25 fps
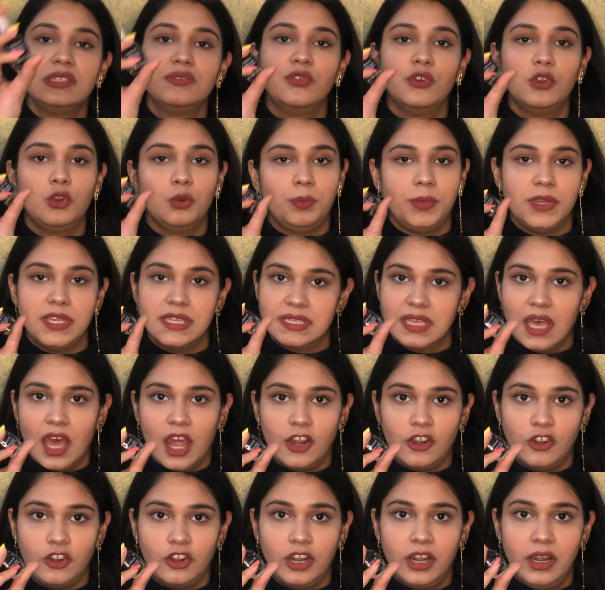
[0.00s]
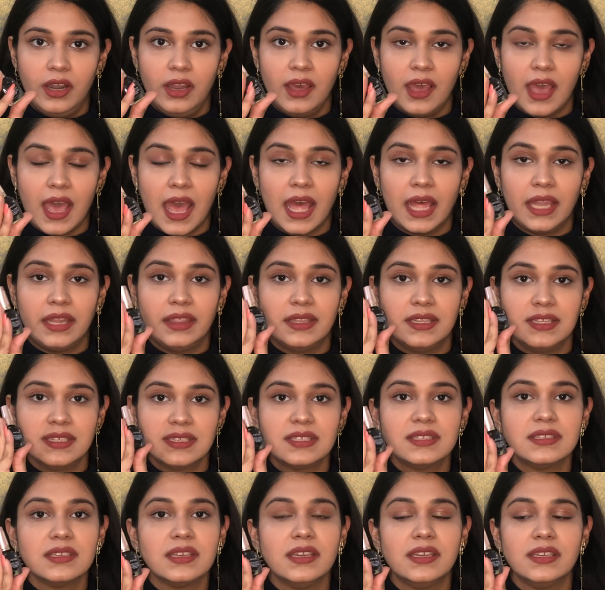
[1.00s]
for ₹100, and
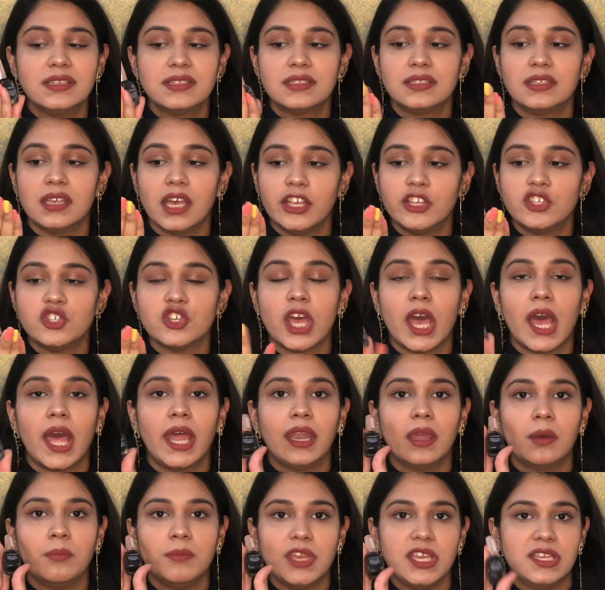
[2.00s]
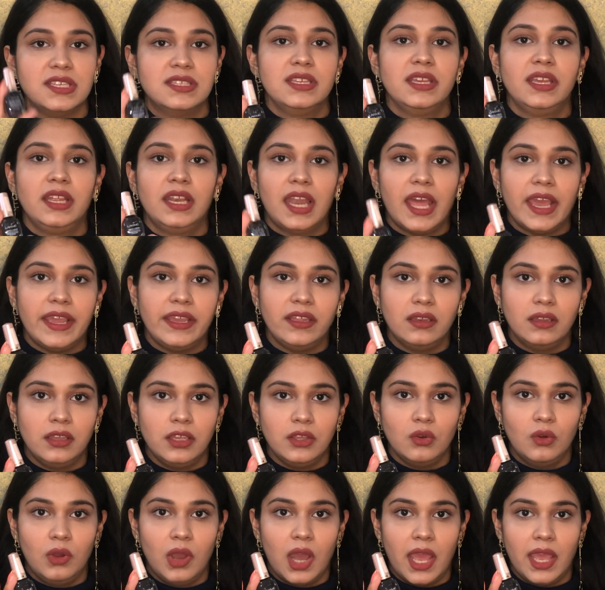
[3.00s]
this is such an amazing liner,
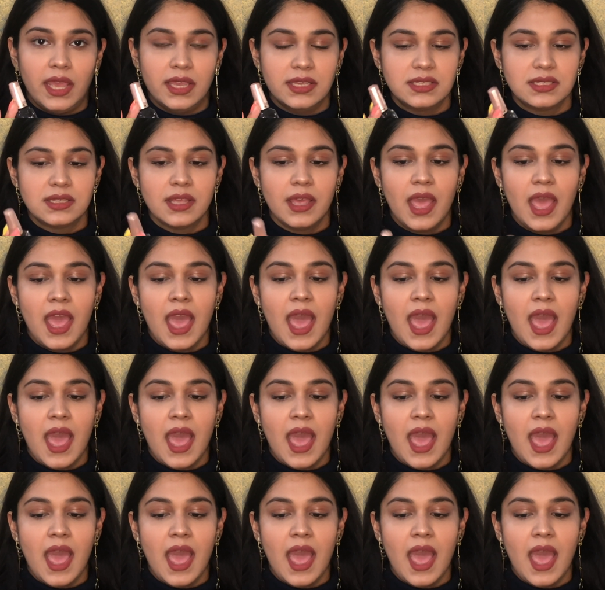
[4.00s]
you guys.